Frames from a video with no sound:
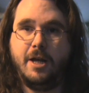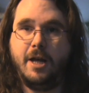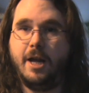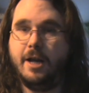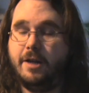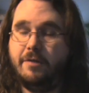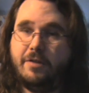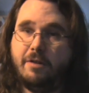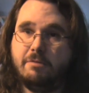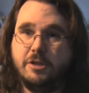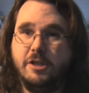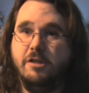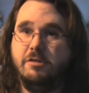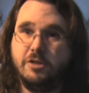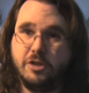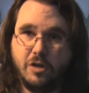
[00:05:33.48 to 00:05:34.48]
And if there was
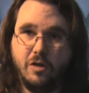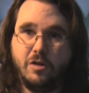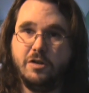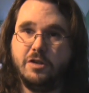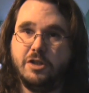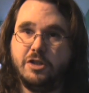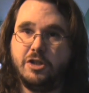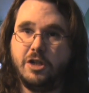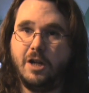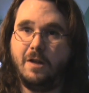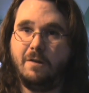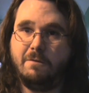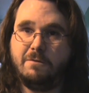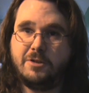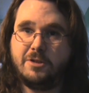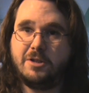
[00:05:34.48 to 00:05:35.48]
no stock on the
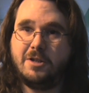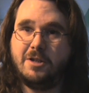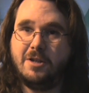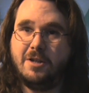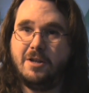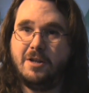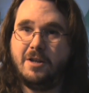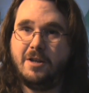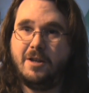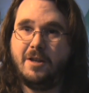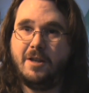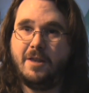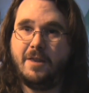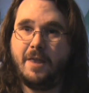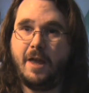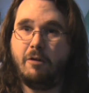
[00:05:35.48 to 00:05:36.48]
shelves,
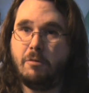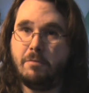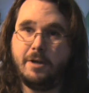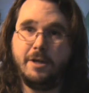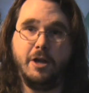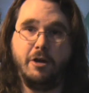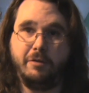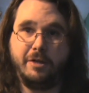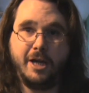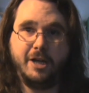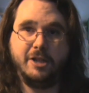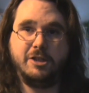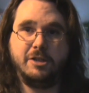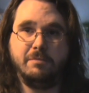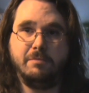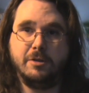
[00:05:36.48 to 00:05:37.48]
there would be no
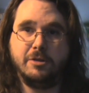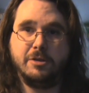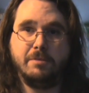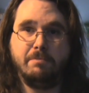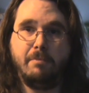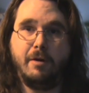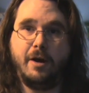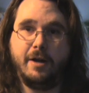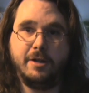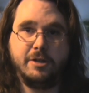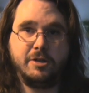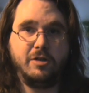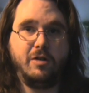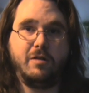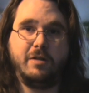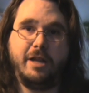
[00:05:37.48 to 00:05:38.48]
customers to buy the
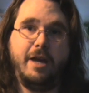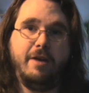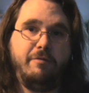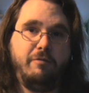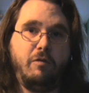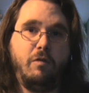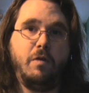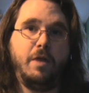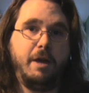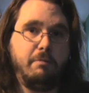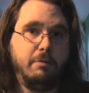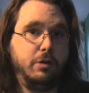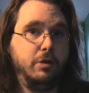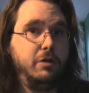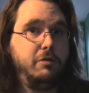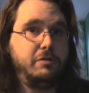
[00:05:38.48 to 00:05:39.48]
stock, therefore they
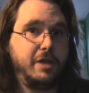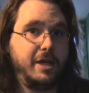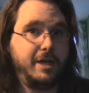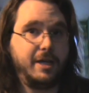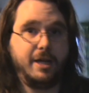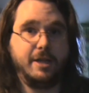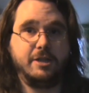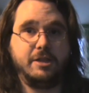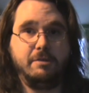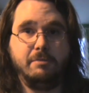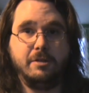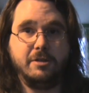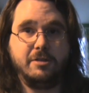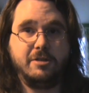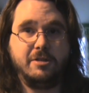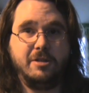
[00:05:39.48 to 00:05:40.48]
will lose their
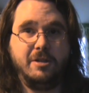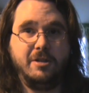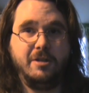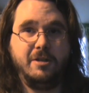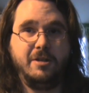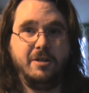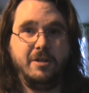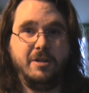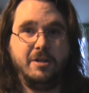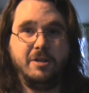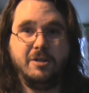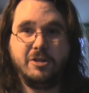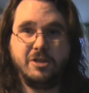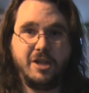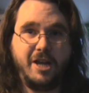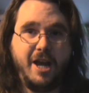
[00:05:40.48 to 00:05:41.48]
customers. You
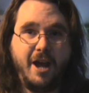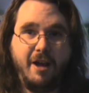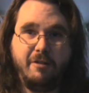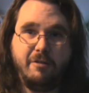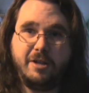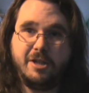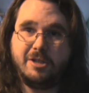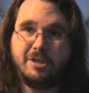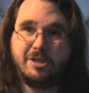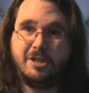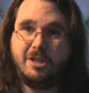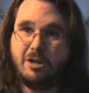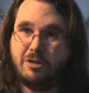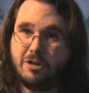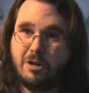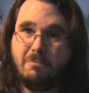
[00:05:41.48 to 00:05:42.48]
see how this
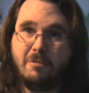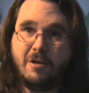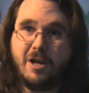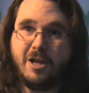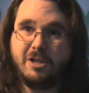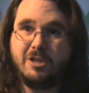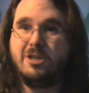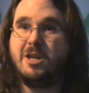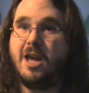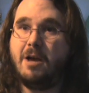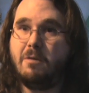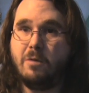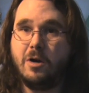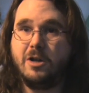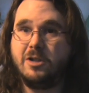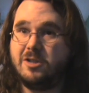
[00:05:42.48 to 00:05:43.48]
YouTube works? It
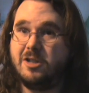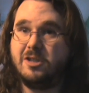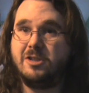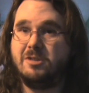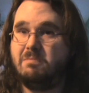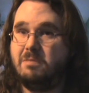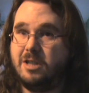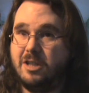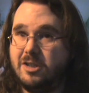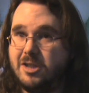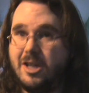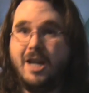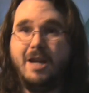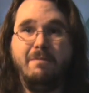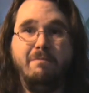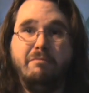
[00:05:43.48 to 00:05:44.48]
works with the
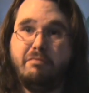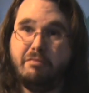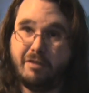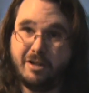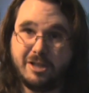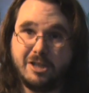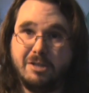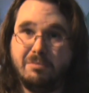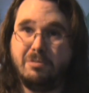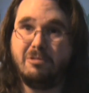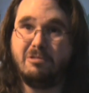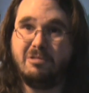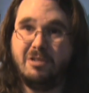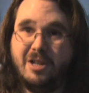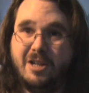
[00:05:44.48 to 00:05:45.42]
same principle.